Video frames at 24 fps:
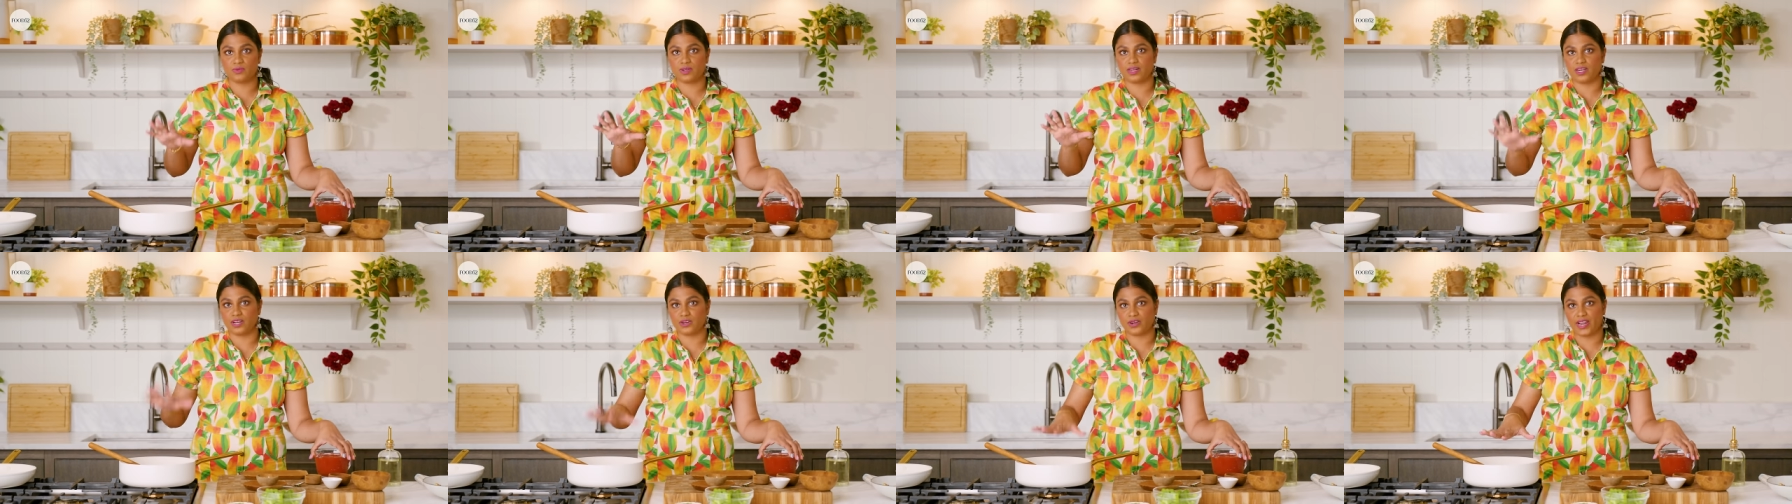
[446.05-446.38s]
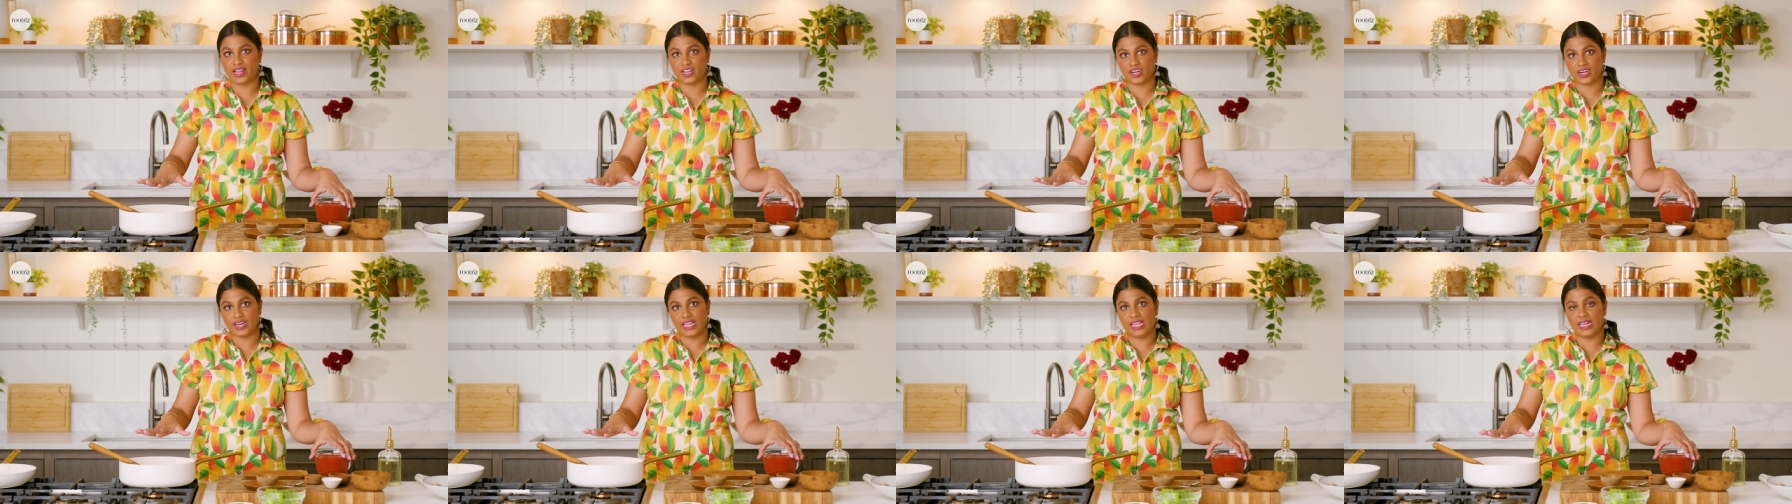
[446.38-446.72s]
We're gonna
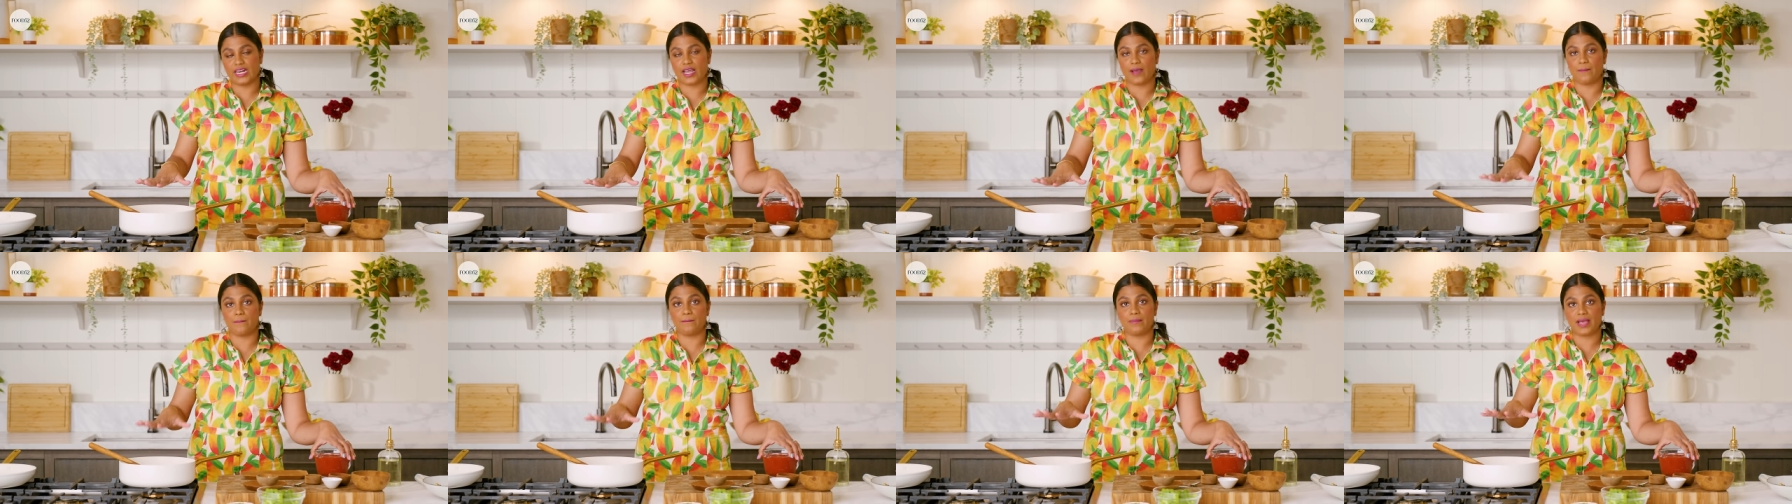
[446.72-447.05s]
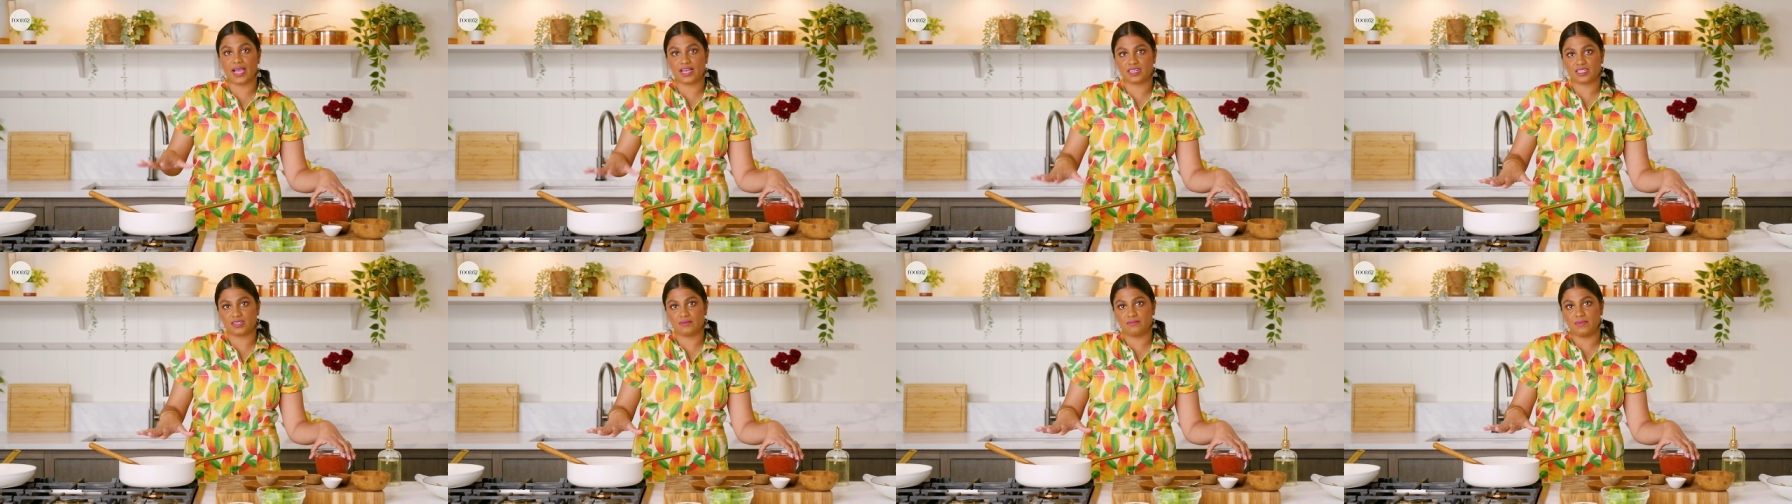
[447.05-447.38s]
crank our heat up
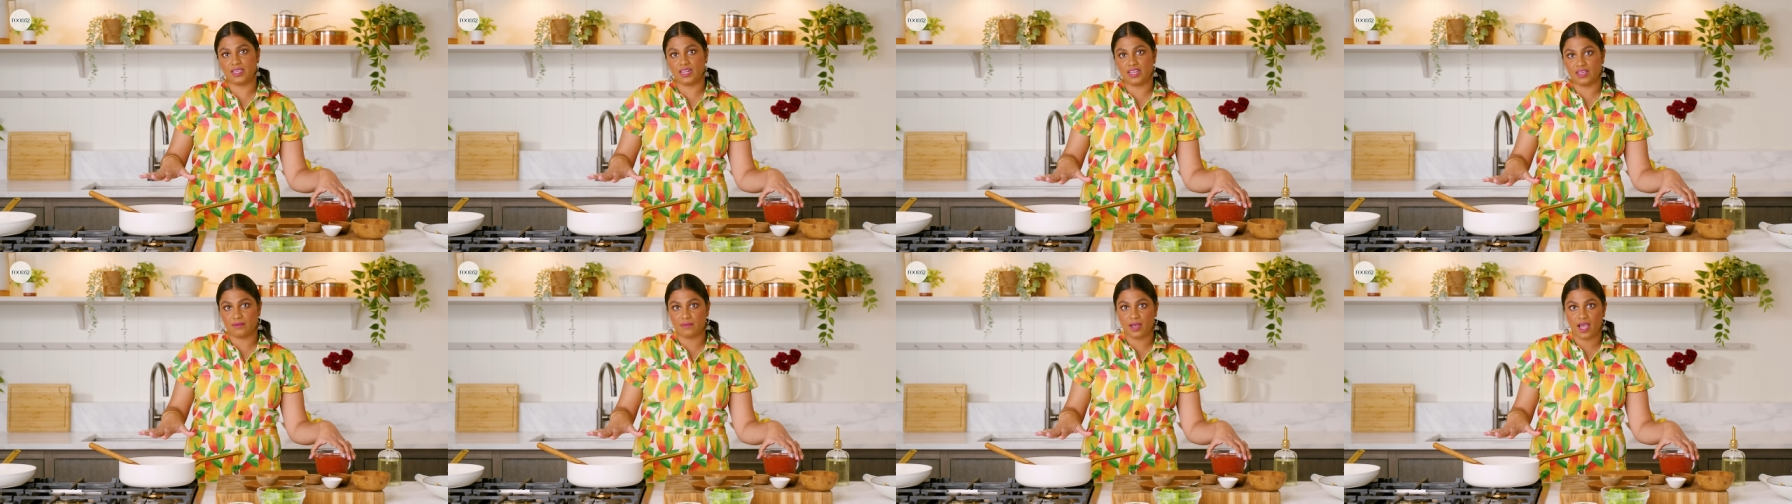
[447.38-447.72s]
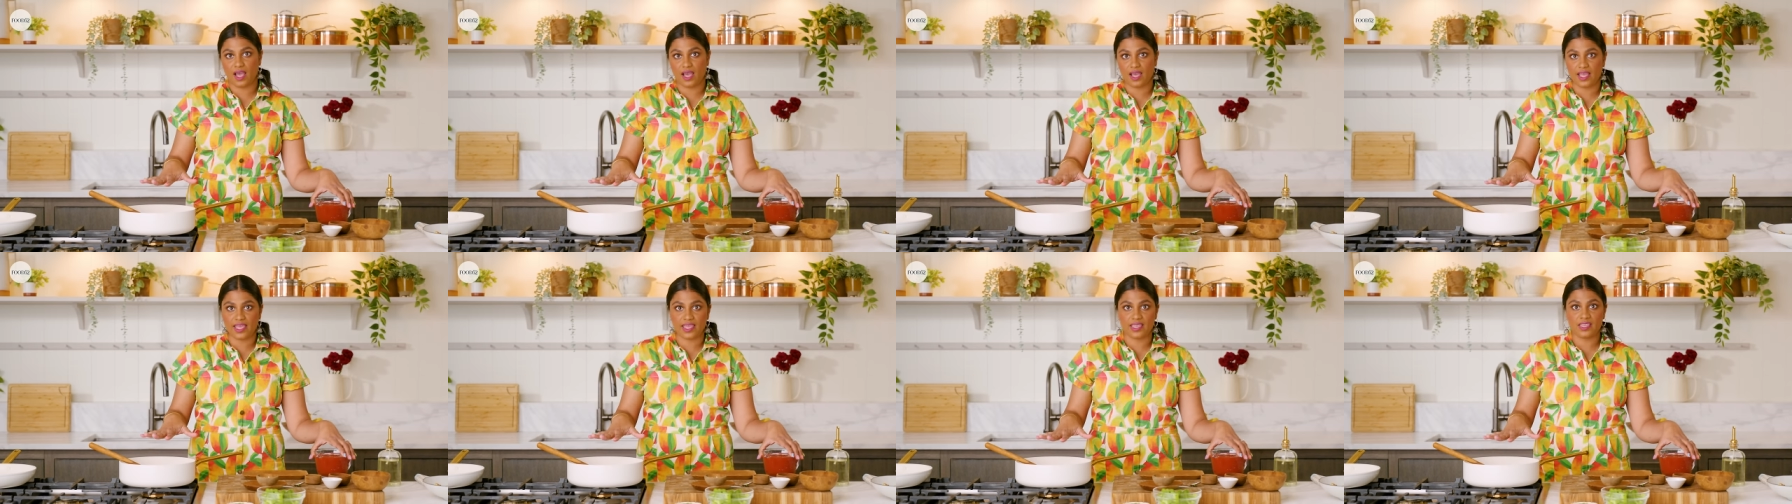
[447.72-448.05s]
back to
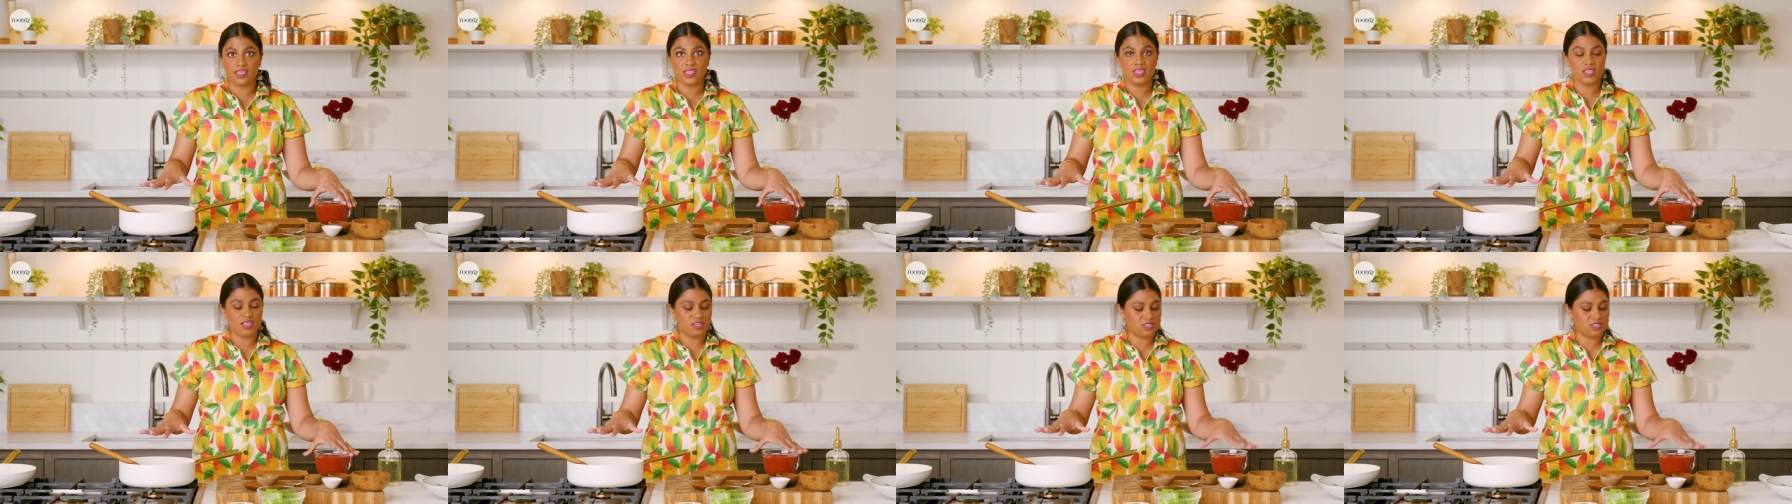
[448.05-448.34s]
medium-high